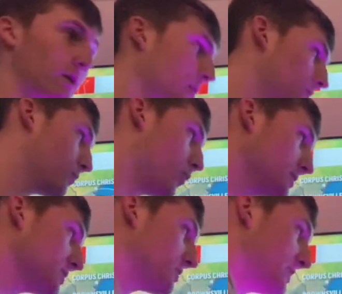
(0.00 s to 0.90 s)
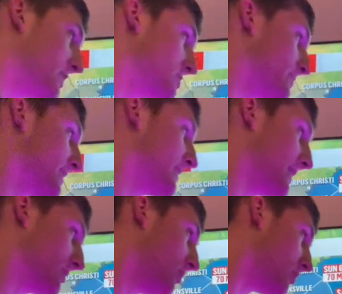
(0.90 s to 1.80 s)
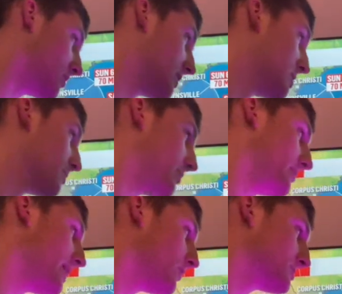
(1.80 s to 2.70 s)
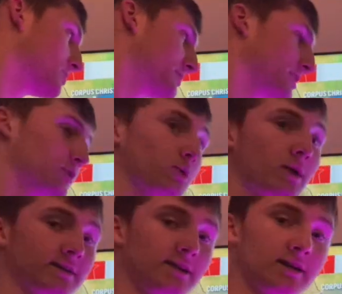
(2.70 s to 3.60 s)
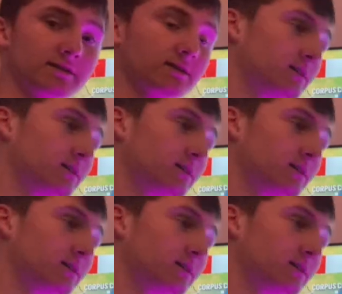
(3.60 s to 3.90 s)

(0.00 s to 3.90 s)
It wasn't going to hit Jamaica at all, but now it's going to take a direct hit.